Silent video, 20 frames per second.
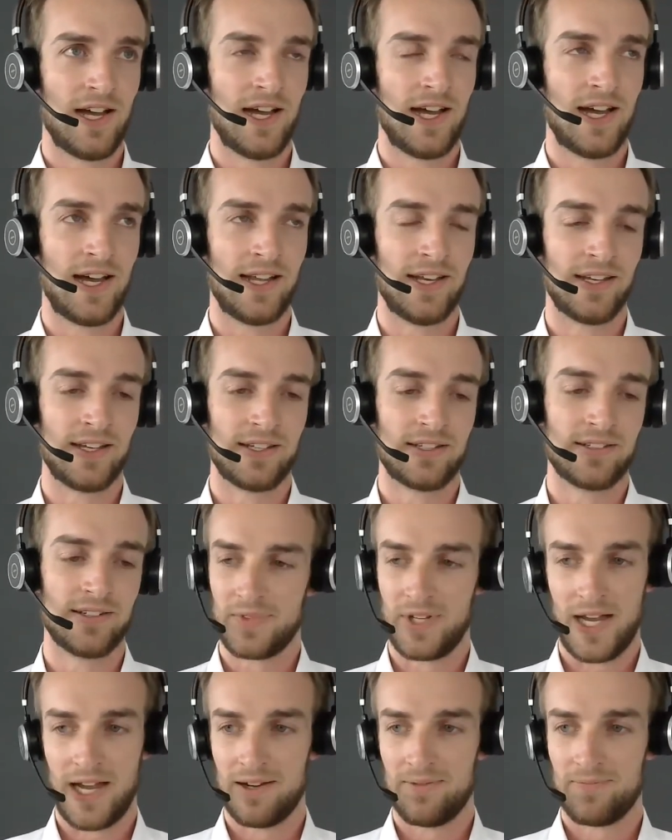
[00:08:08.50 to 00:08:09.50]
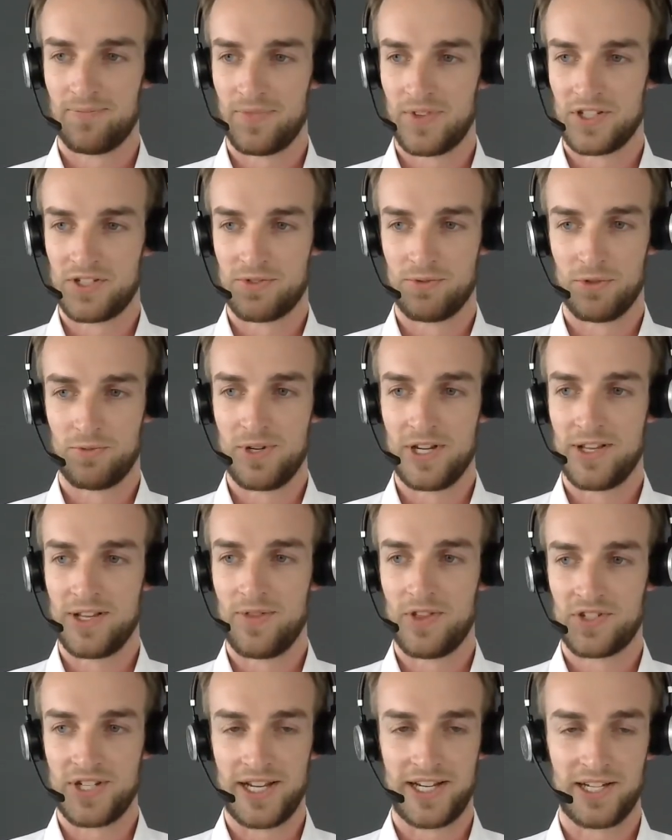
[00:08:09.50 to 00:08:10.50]
And this would be
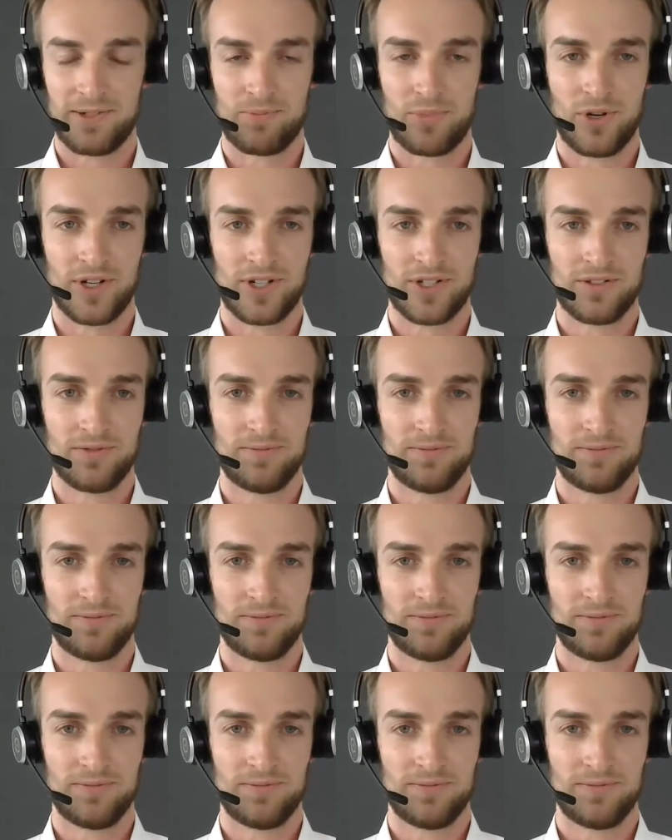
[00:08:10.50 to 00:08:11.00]
the starting point.